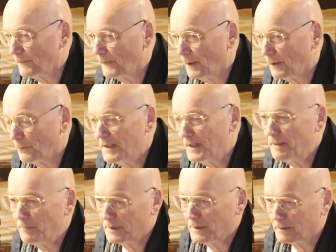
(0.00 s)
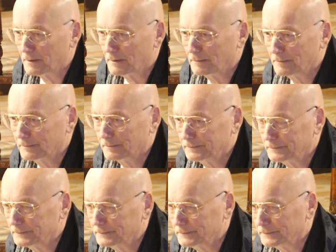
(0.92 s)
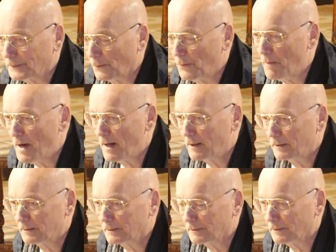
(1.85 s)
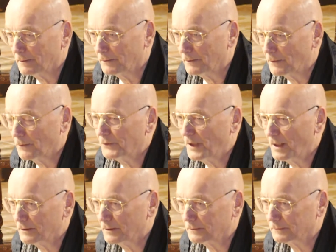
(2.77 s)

recipient of the bank or the container.